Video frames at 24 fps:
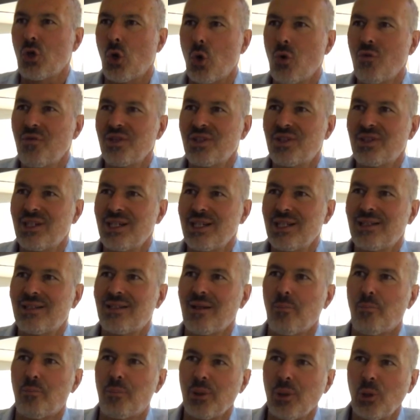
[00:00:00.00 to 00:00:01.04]
oversees the
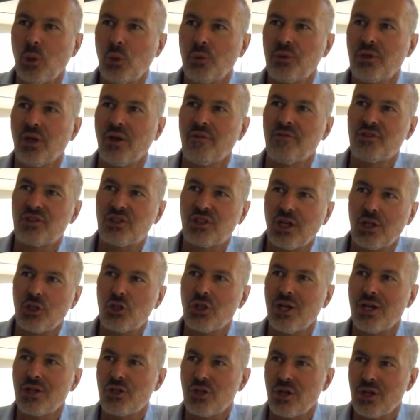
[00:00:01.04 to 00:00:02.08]
build of such
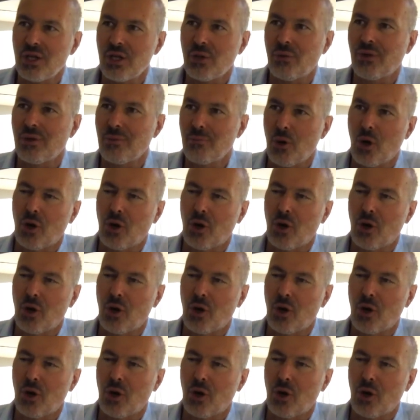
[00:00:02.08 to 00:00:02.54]
engineering